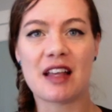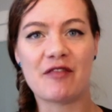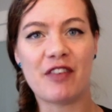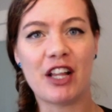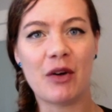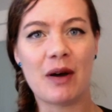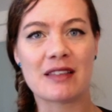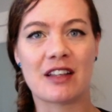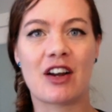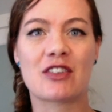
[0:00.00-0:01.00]
and follow us
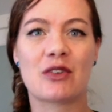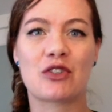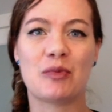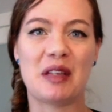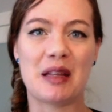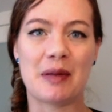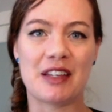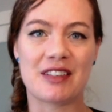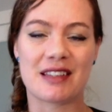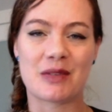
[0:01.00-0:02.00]
on our social media
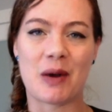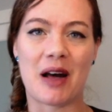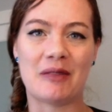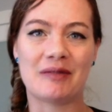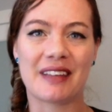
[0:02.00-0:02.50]
pages as well.